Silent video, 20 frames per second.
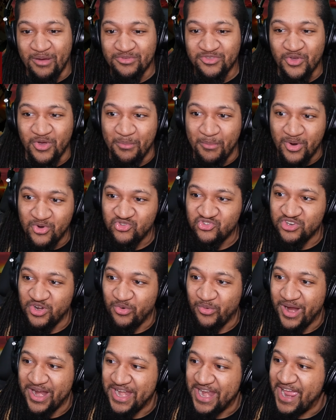so emotional
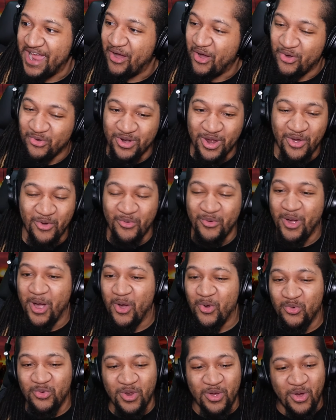right now. Hold on.
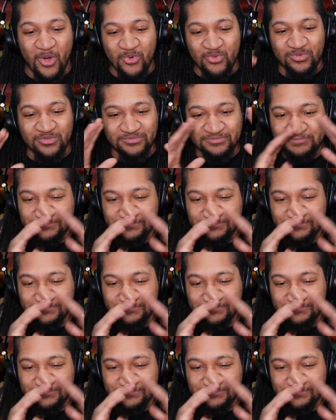Hold, hold.